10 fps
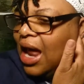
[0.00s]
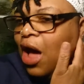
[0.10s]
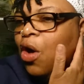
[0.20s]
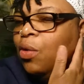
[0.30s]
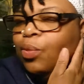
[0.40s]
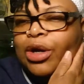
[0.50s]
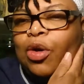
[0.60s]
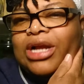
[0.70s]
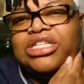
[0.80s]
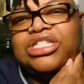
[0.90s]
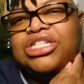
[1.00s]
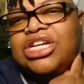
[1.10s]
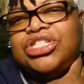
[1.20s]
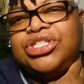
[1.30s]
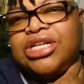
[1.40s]
And I hope we don't have to see
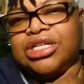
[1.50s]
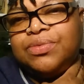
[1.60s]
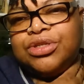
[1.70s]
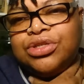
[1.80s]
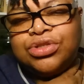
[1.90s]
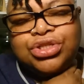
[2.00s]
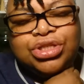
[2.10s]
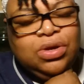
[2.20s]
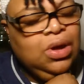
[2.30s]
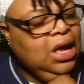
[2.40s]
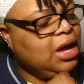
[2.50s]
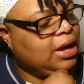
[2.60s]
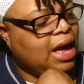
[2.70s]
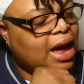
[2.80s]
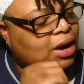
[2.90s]
that shit at the reunion show,
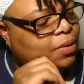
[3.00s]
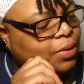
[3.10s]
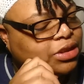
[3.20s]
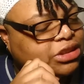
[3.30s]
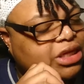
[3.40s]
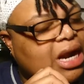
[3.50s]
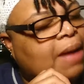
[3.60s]
because I don't want to see it.